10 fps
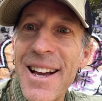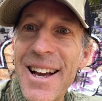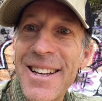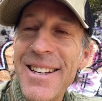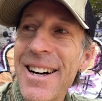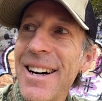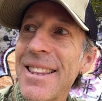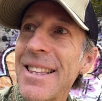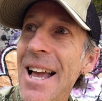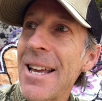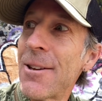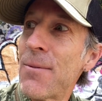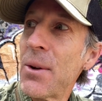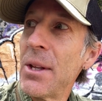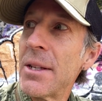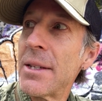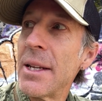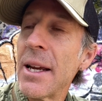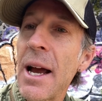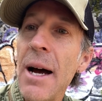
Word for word: And uh, thank you for listening.